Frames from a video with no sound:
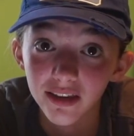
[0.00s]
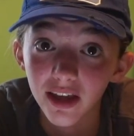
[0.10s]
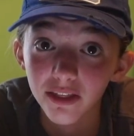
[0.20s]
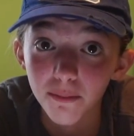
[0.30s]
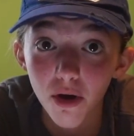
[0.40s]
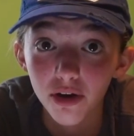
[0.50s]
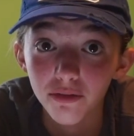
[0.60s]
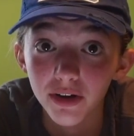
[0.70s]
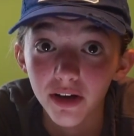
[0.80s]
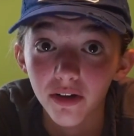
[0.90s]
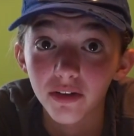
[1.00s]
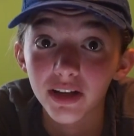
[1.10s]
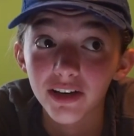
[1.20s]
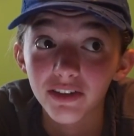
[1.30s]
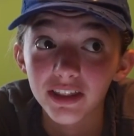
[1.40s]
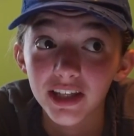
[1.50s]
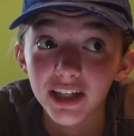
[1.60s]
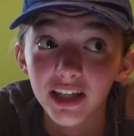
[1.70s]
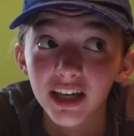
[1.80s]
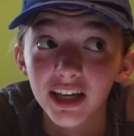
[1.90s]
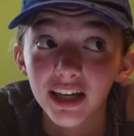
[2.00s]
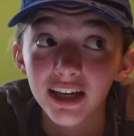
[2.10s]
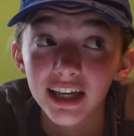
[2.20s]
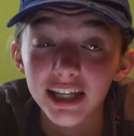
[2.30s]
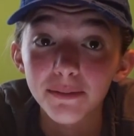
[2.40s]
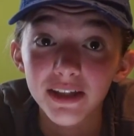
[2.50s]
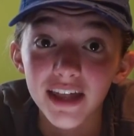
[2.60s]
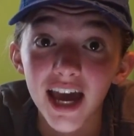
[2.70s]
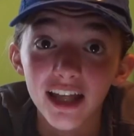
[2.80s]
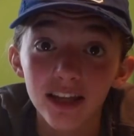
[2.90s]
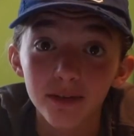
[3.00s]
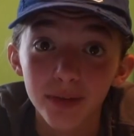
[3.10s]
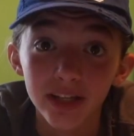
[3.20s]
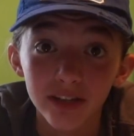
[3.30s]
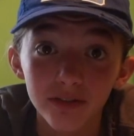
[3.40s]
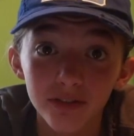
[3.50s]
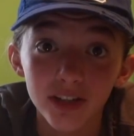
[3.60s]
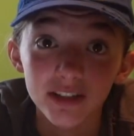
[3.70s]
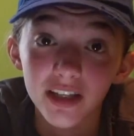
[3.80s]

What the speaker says: like the monorail and everything, it'd be that and Mickey and Friends.